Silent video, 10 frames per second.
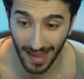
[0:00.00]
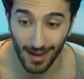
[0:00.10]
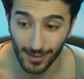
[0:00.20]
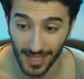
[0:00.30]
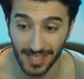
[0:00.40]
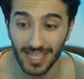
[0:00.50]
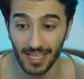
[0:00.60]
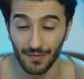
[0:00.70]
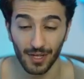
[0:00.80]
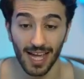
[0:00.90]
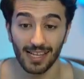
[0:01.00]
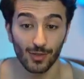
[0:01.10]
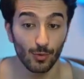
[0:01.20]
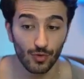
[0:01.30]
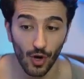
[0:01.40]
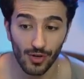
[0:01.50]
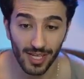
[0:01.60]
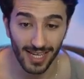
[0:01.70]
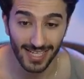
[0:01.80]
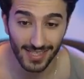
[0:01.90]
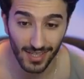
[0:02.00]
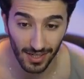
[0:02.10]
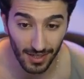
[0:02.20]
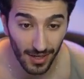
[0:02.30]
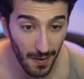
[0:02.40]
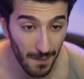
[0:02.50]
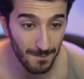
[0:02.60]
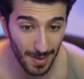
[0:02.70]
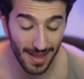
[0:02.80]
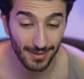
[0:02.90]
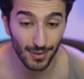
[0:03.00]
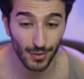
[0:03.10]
out. I nearly forgot. Udogie is going to come back to